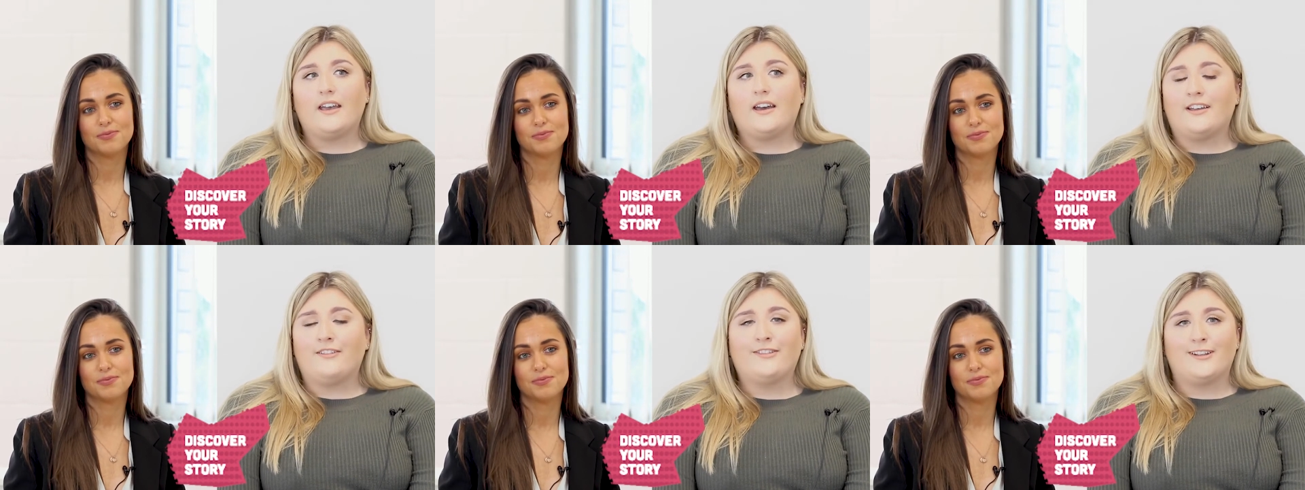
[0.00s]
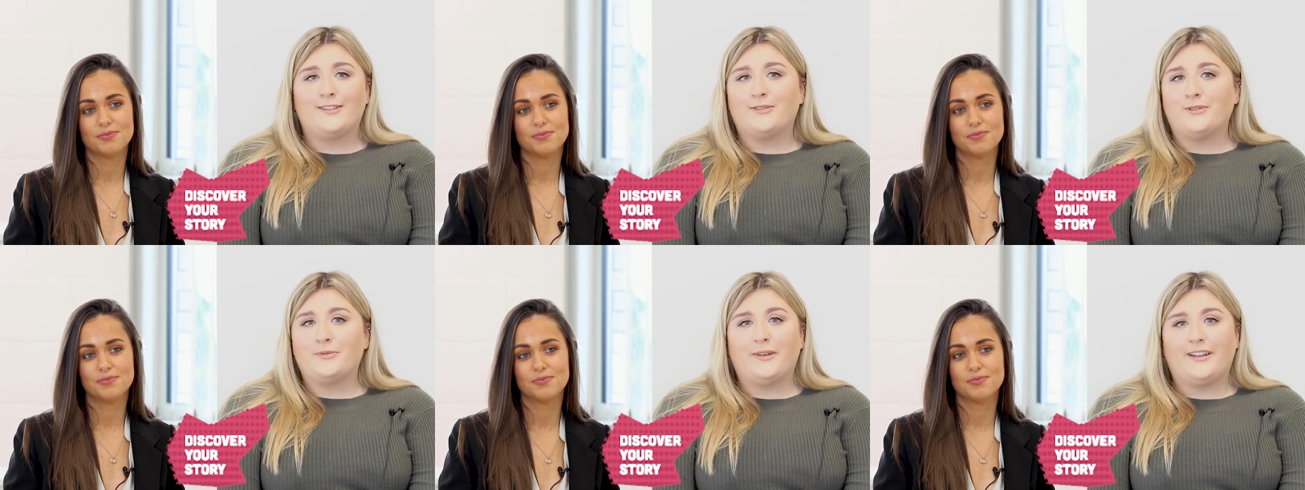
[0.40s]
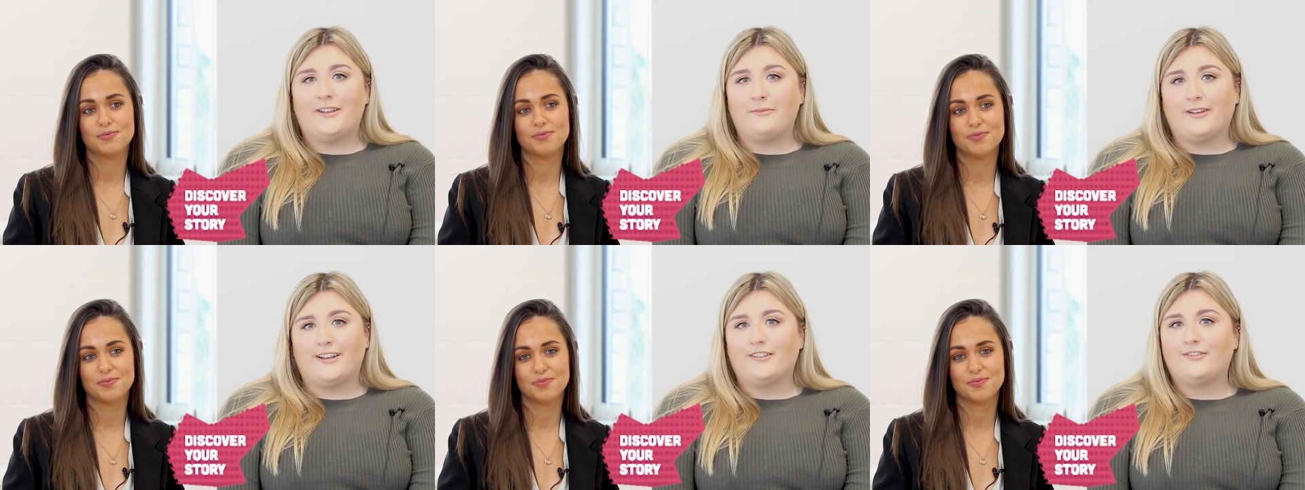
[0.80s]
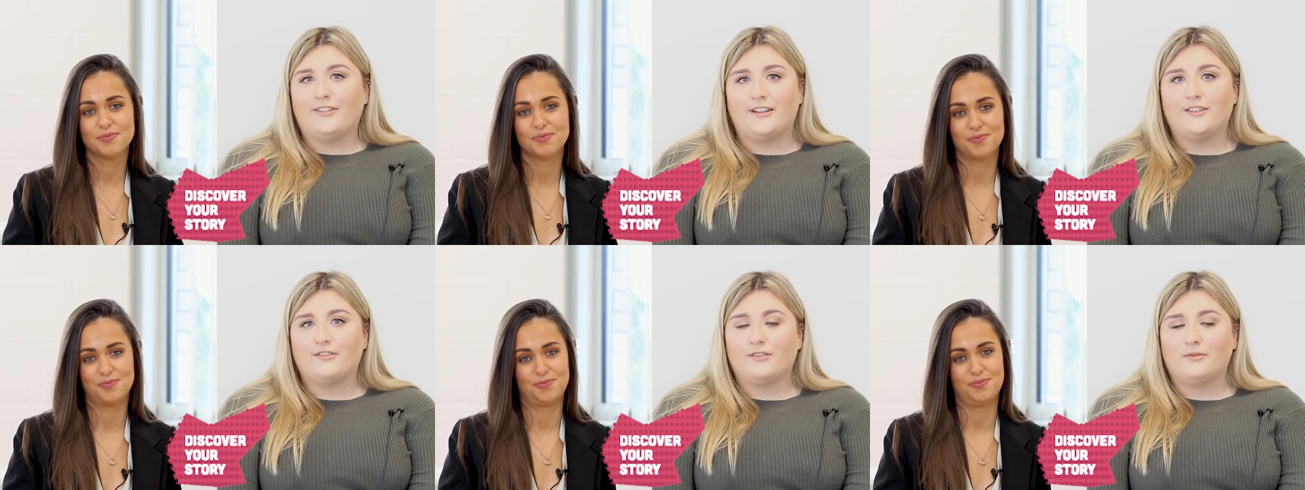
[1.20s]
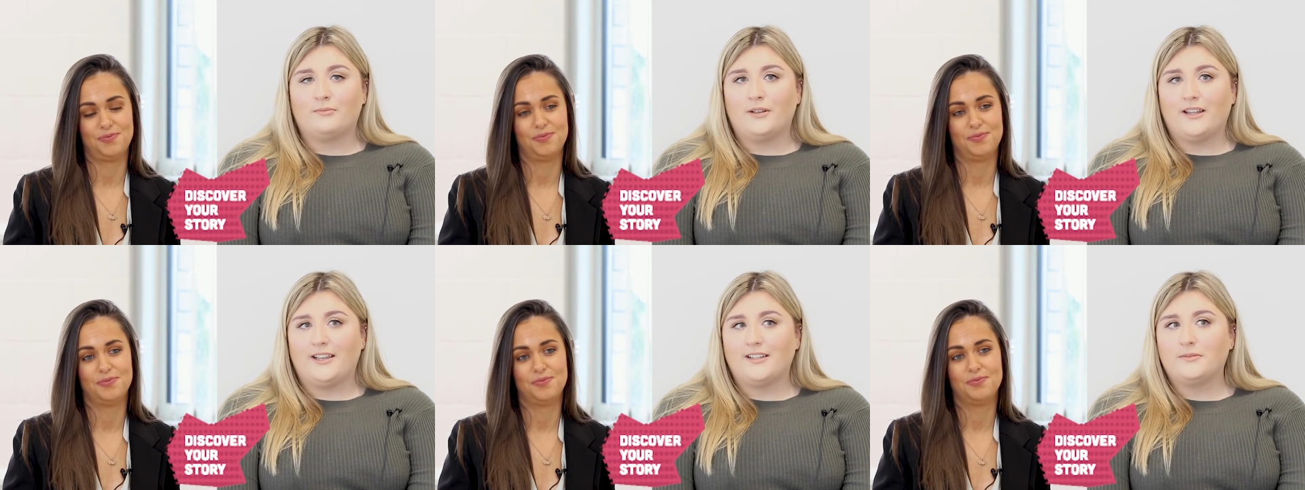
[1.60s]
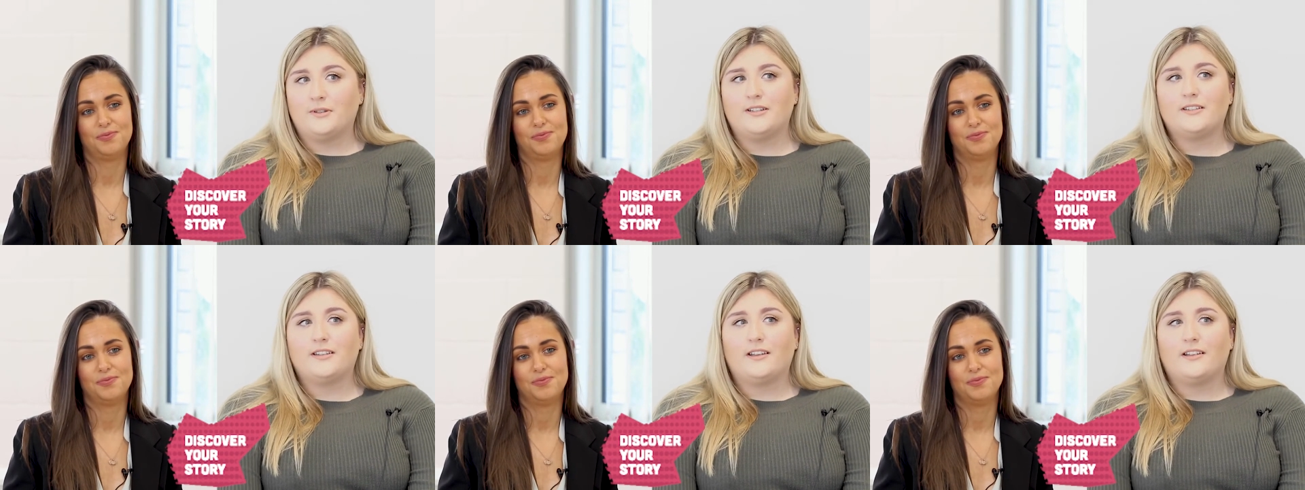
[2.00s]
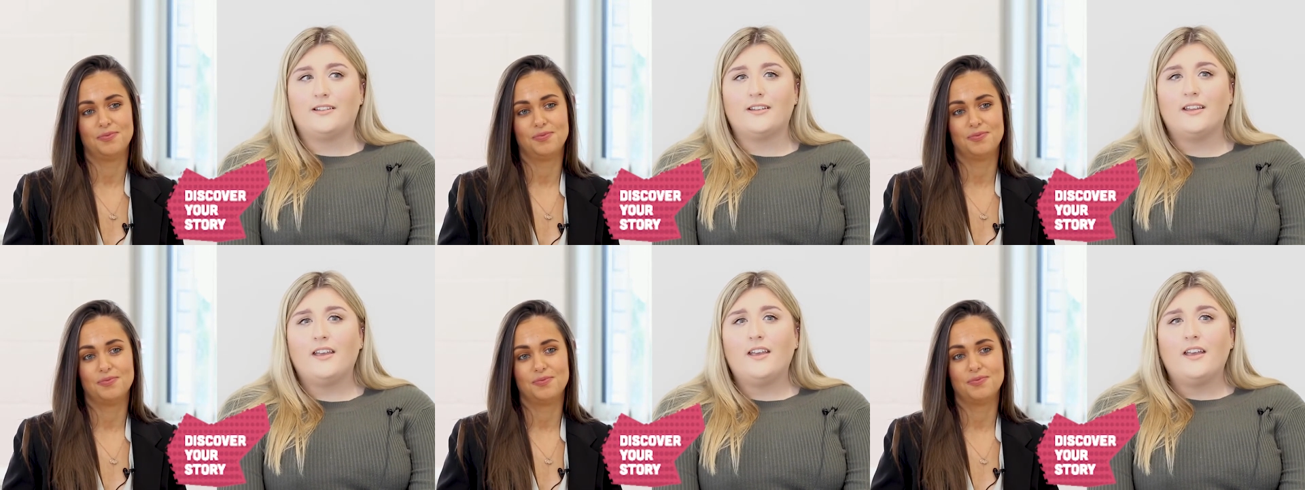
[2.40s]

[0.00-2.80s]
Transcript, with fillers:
Speaker 1: I've had so many benefits from placement and